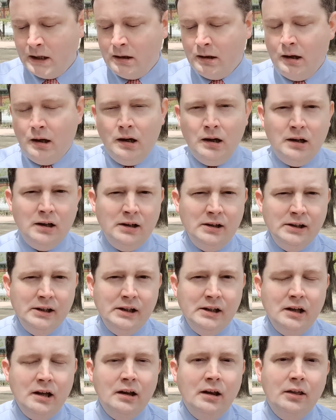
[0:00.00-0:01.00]
I
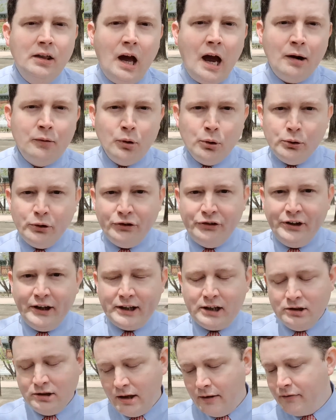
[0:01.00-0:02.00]
wrote a
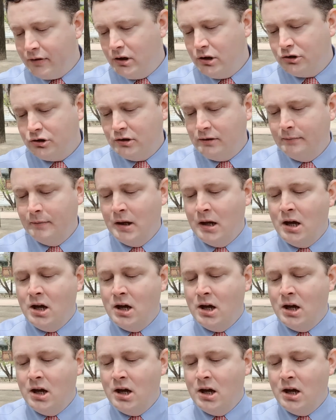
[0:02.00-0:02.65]
second definition: